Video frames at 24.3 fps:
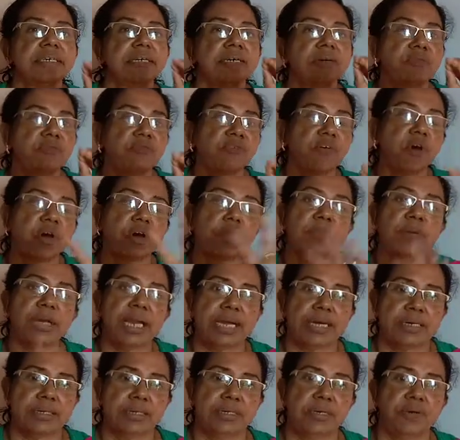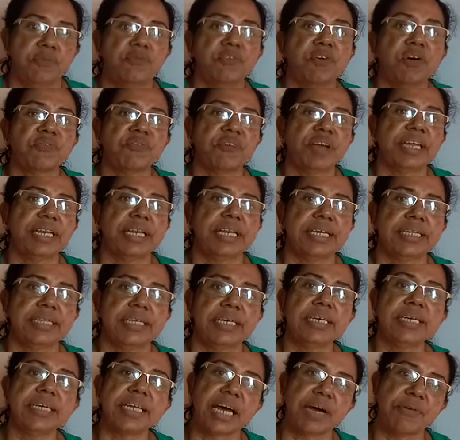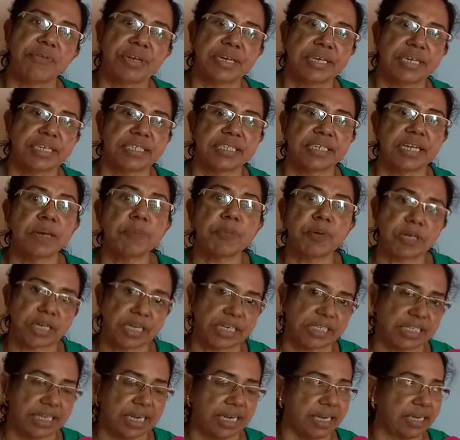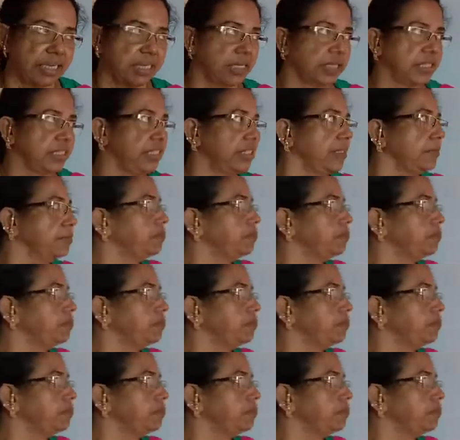formula for finding the gravitational potential energy.